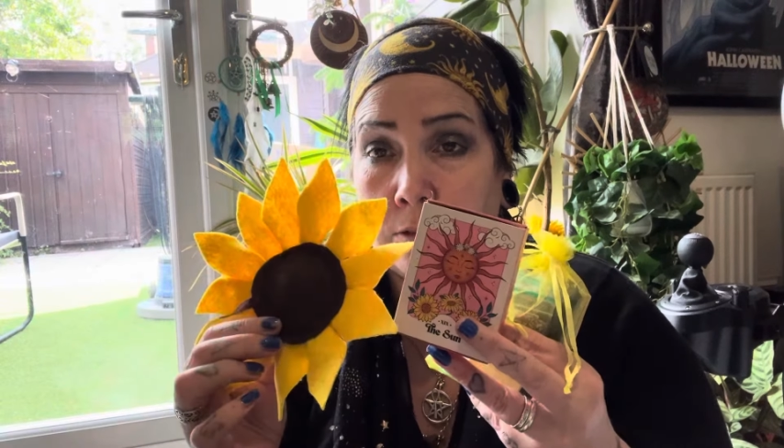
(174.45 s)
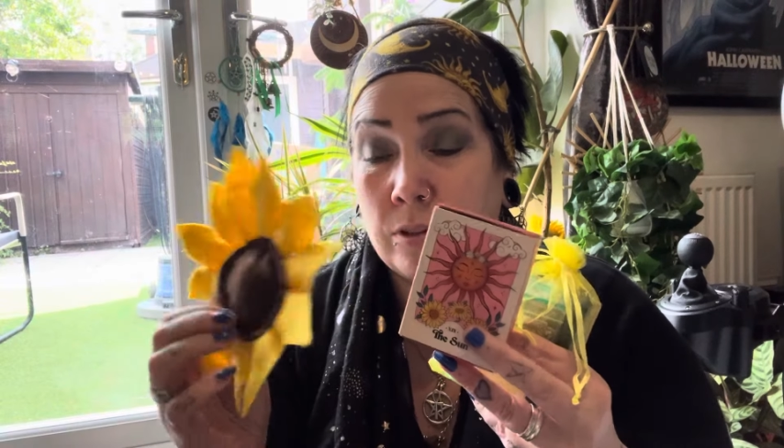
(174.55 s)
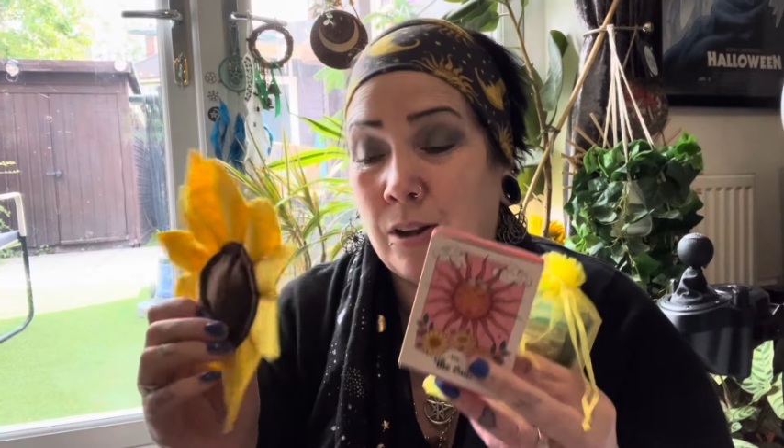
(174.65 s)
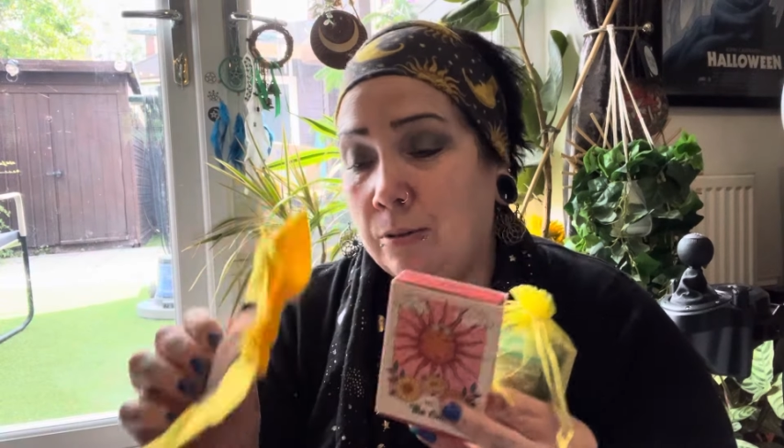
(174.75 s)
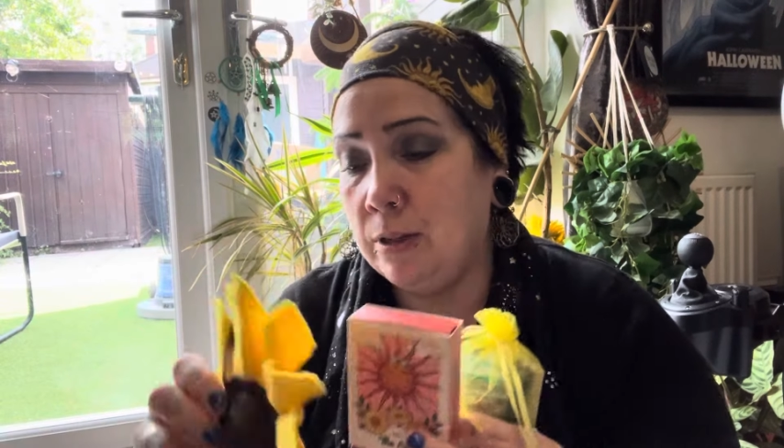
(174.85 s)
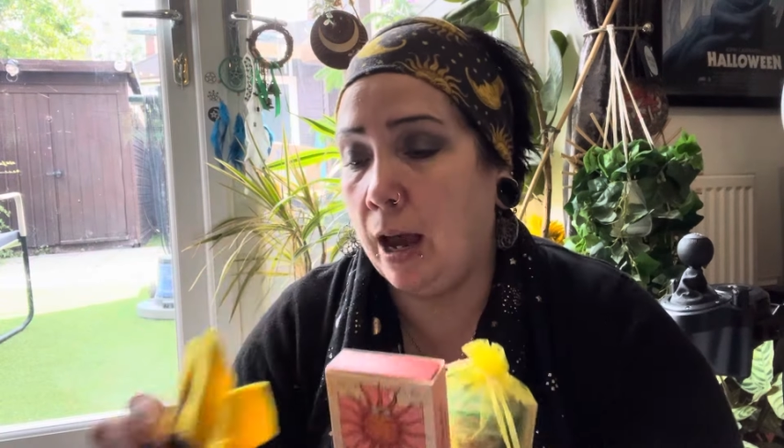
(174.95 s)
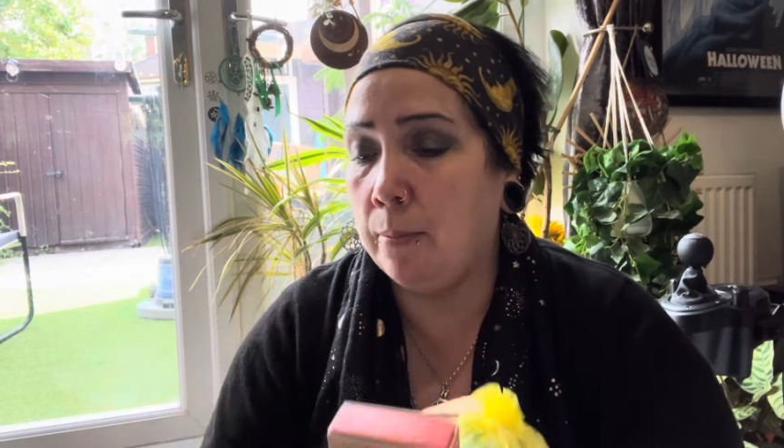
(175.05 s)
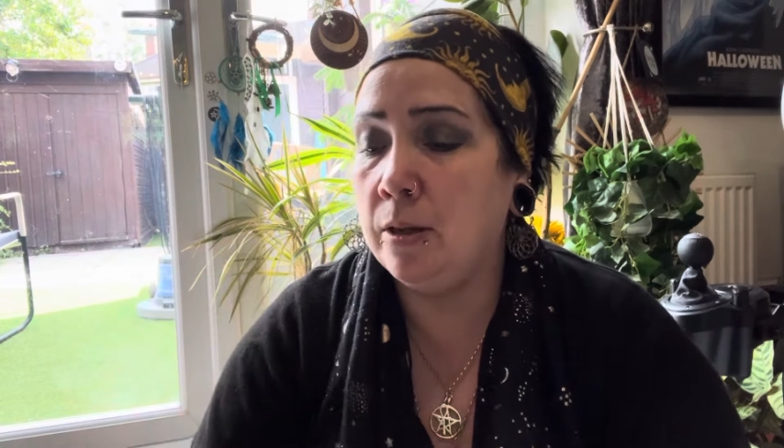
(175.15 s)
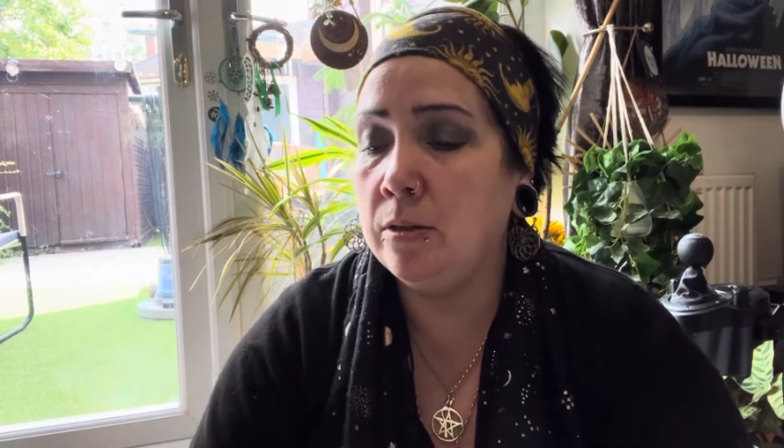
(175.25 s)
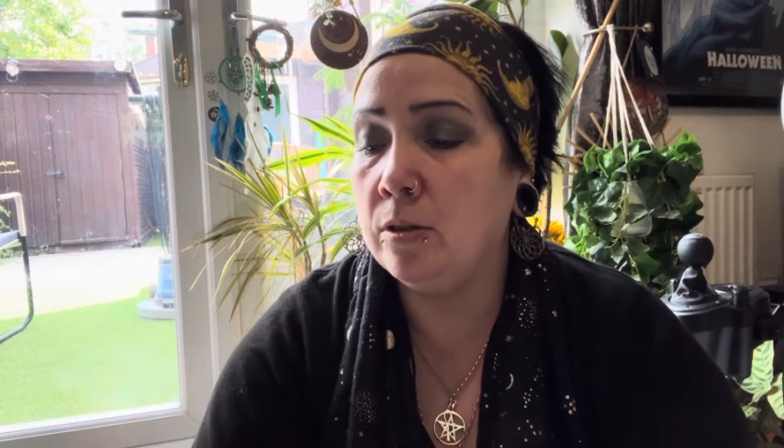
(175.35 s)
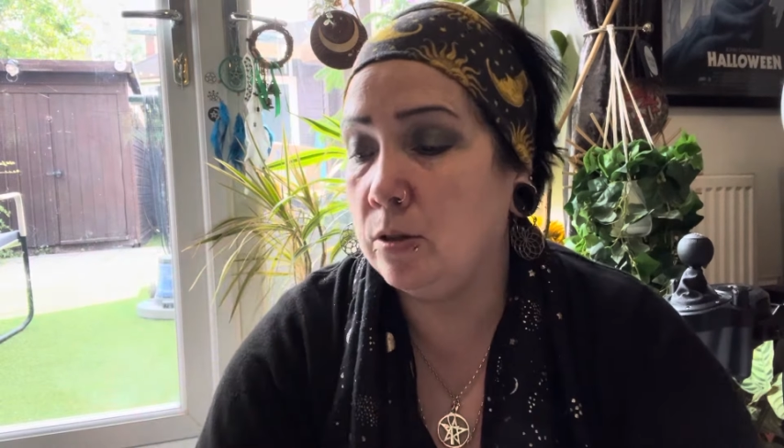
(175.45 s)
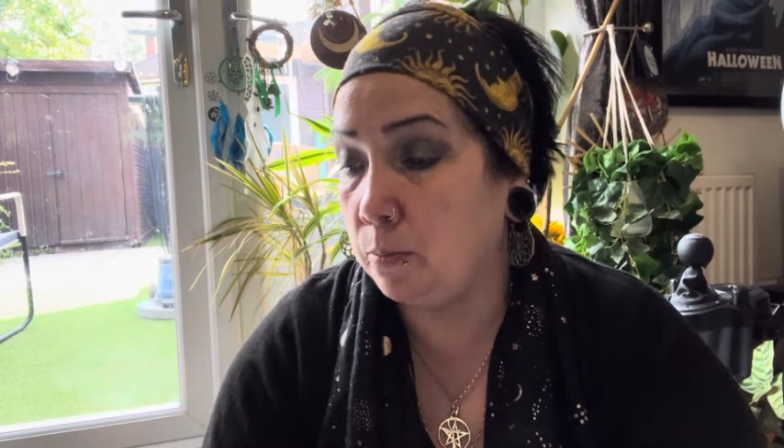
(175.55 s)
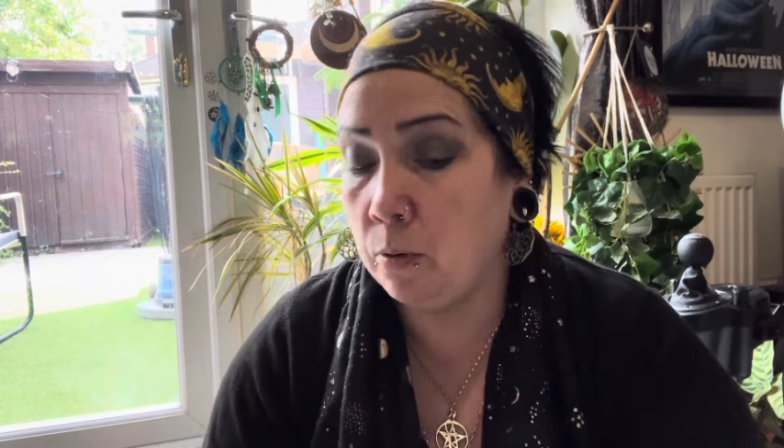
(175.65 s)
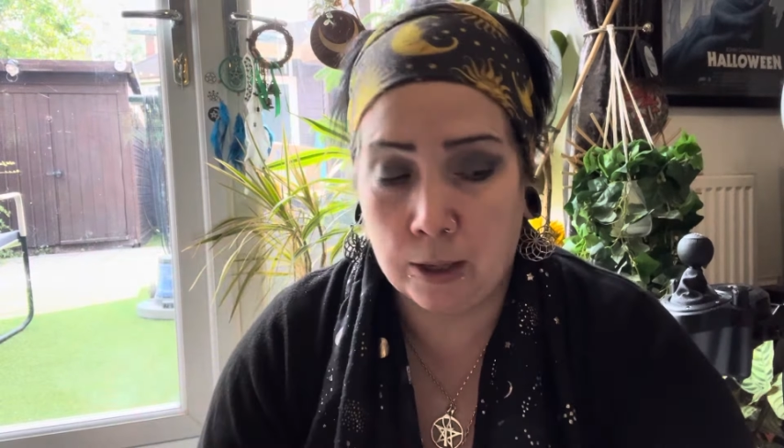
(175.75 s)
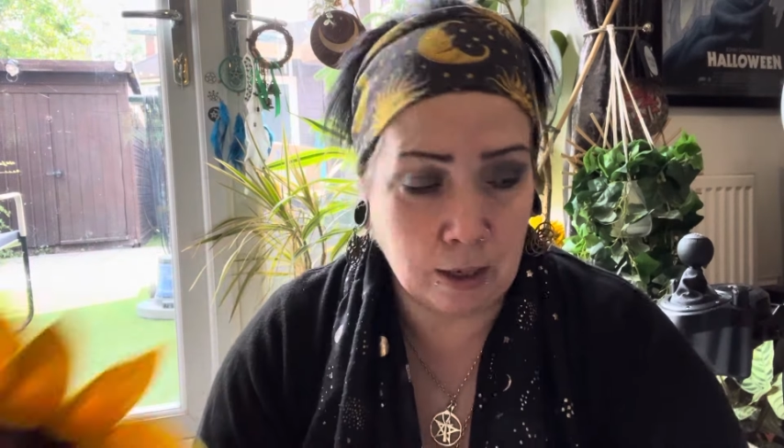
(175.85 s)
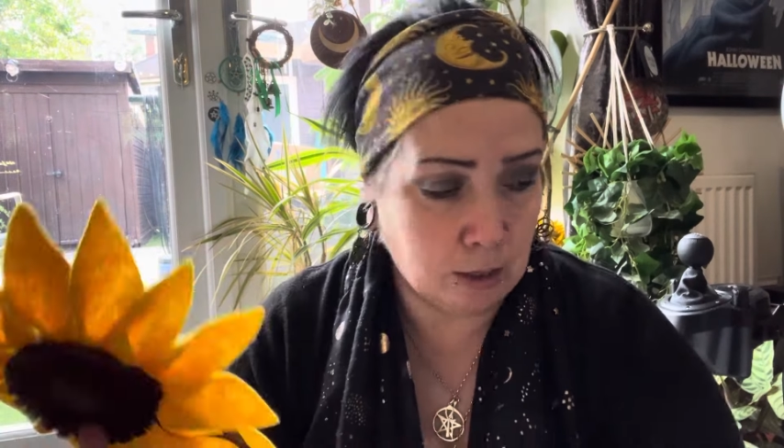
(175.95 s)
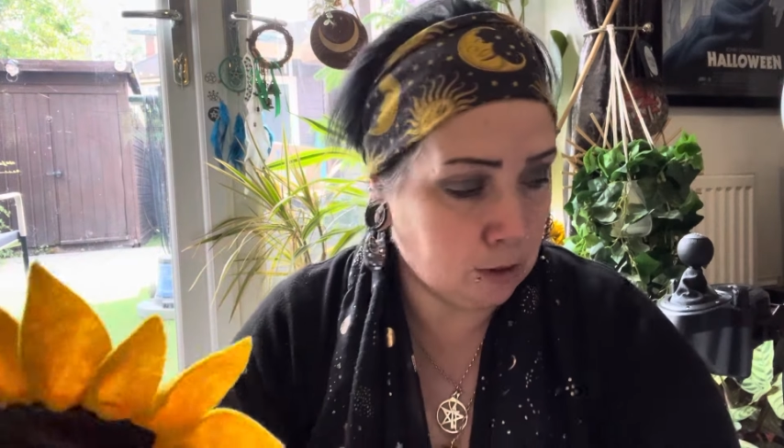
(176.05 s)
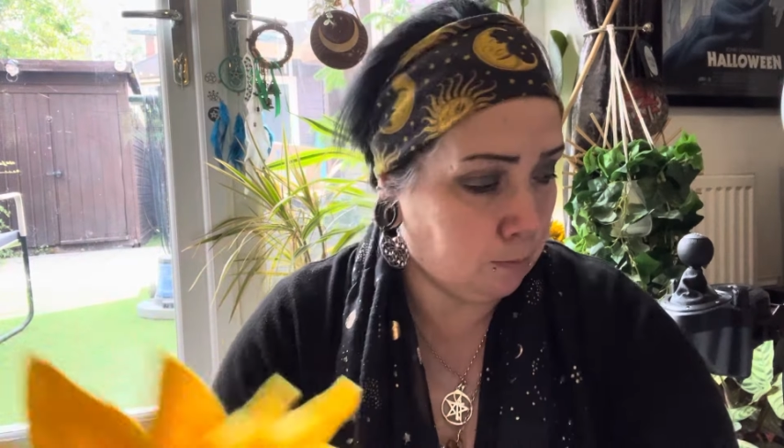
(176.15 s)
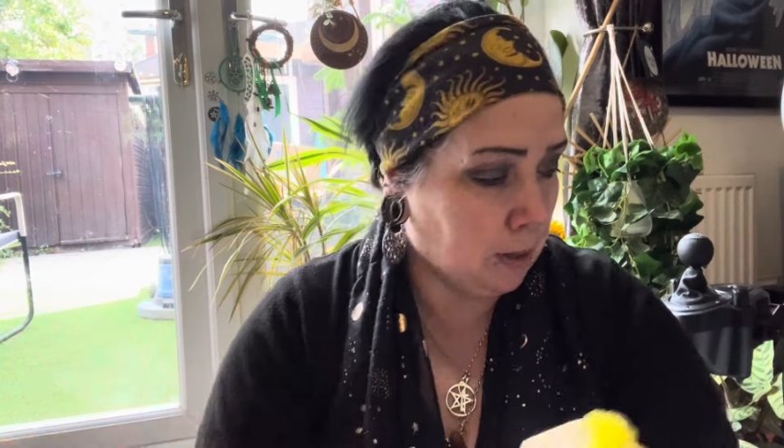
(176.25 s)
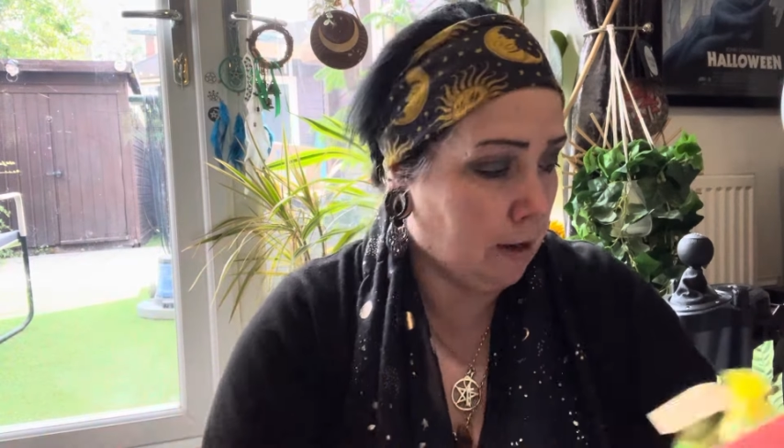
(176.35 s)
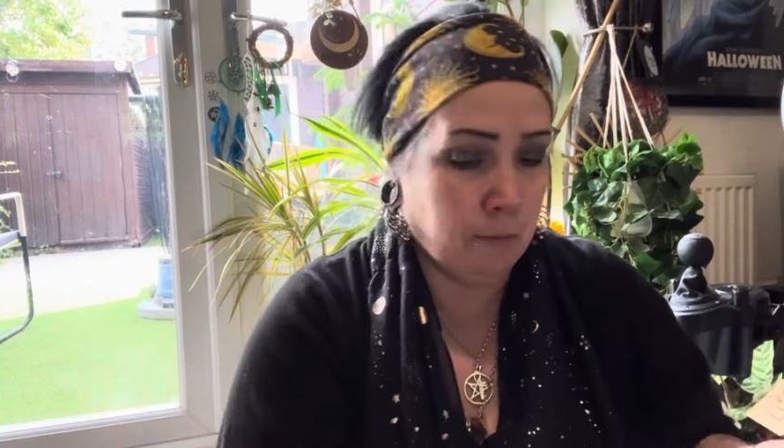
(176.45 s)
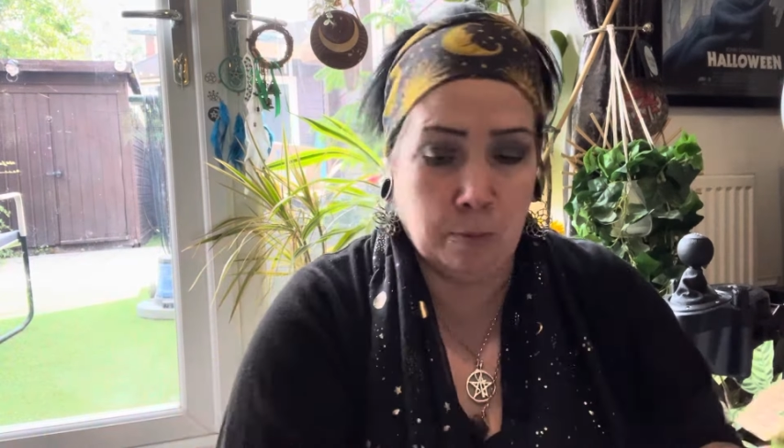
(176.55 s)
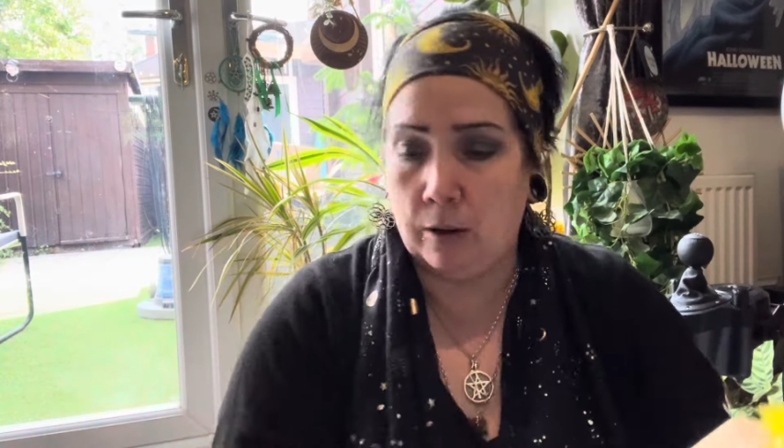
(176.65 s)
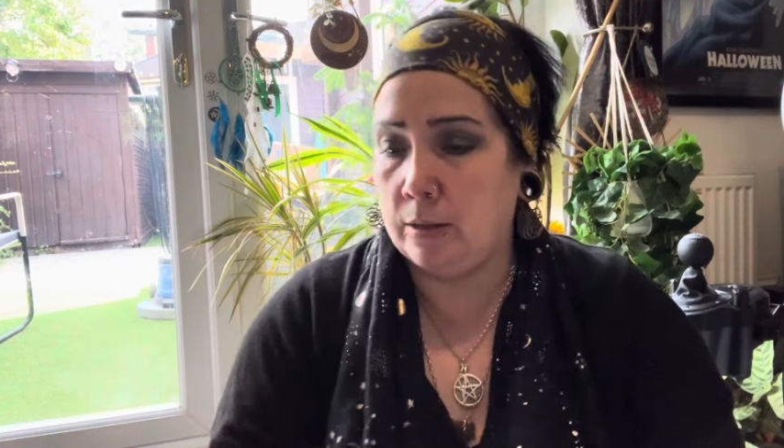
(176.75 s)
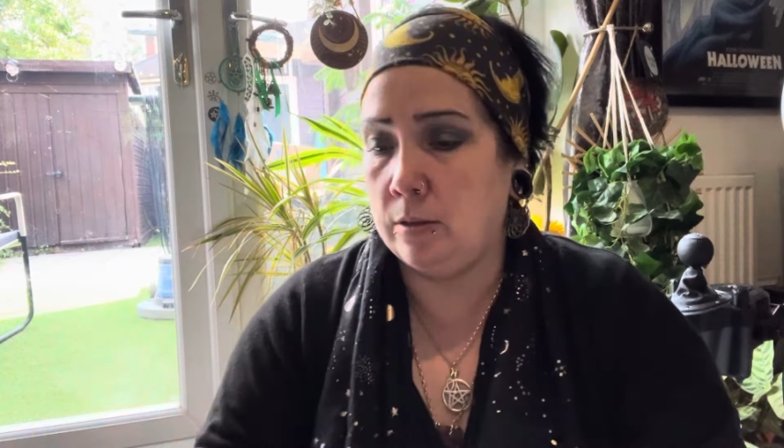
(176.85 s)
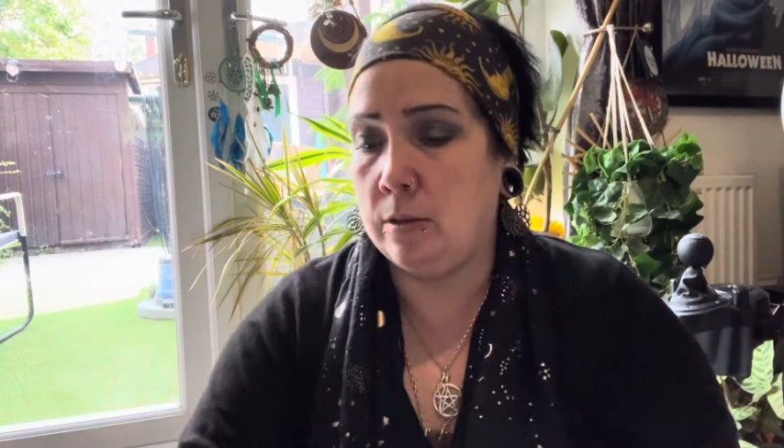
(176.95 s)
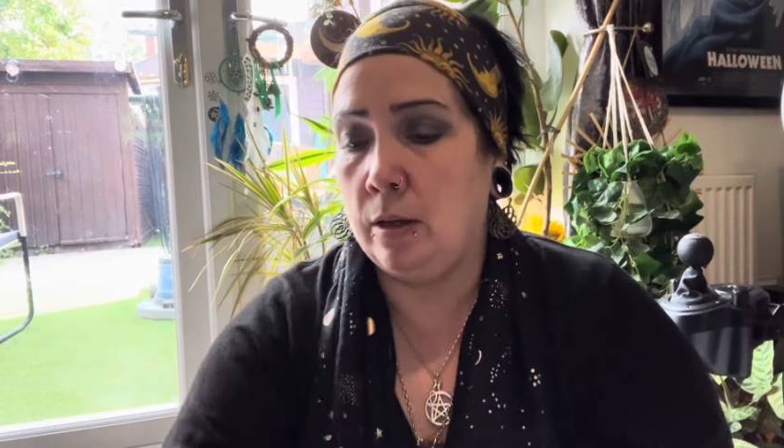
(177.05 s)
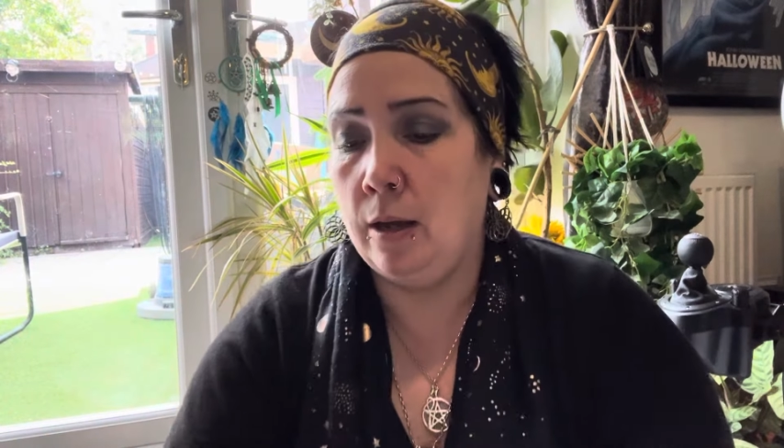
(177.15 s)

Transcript: So yeah, a bit disappointed, but never mind.